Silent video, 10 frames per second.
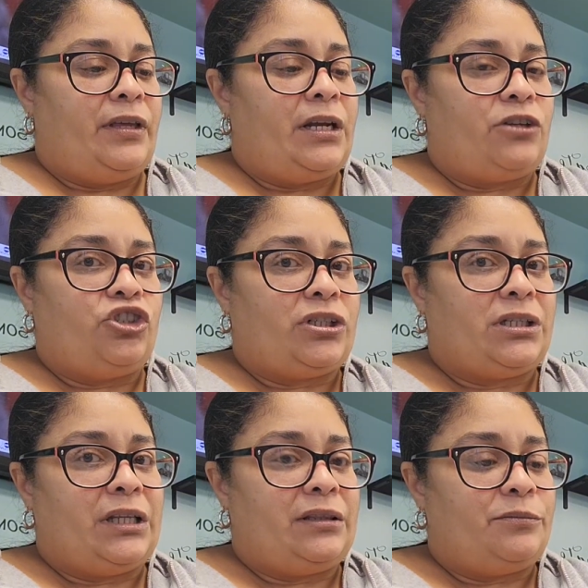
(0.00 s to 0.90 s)
then I'll just
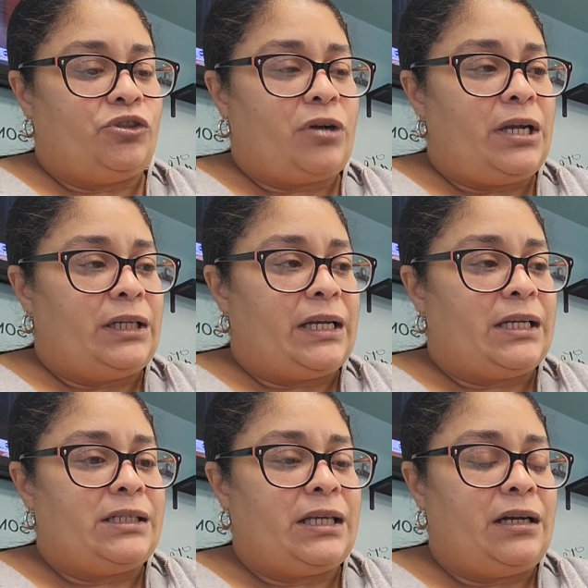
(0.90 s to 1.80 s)
let them dry. Like I
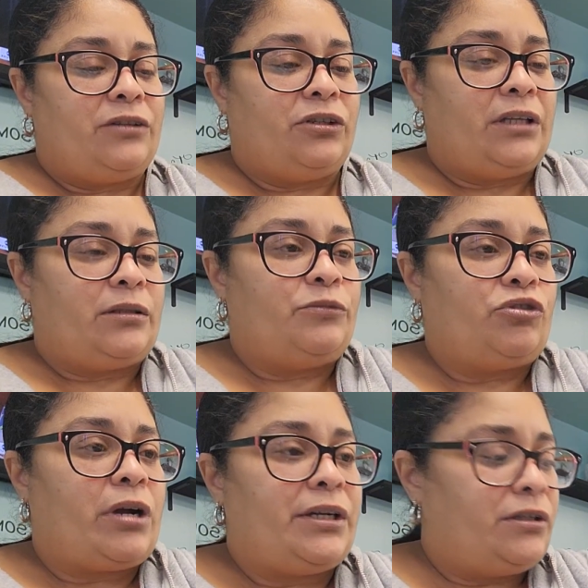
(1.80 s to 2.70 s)
said, I'll let them
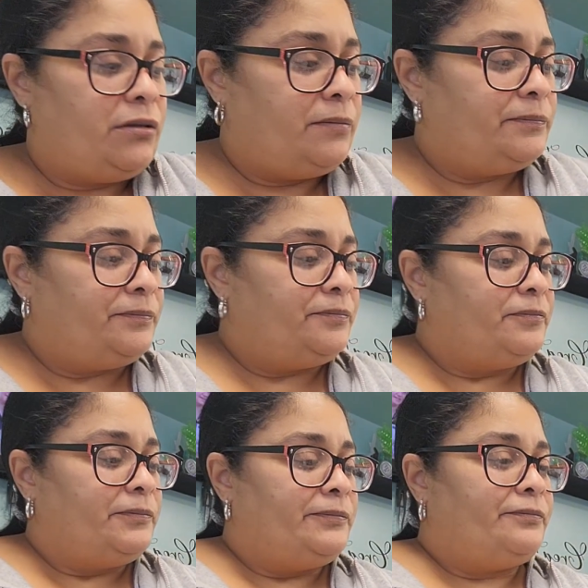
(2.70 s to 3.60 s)
dry
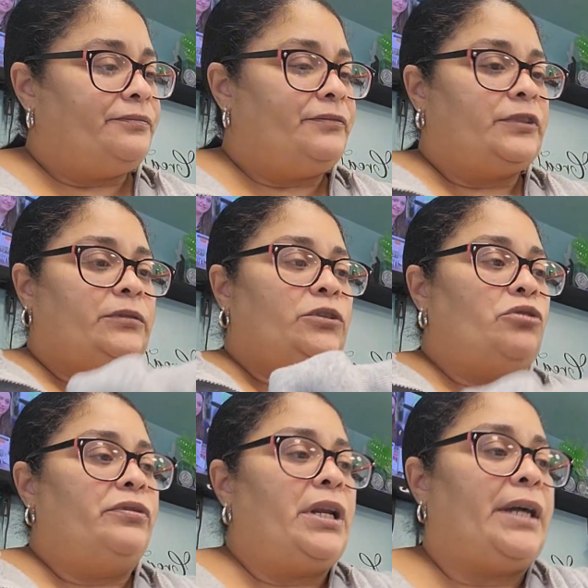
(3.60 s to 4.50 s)

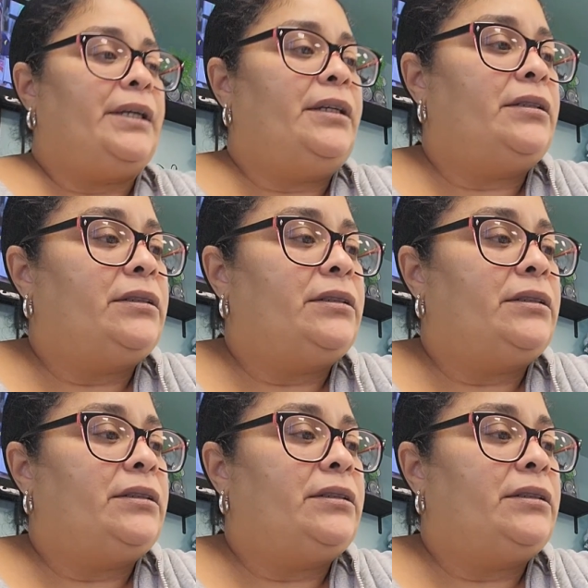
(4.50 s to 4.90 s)
overnight.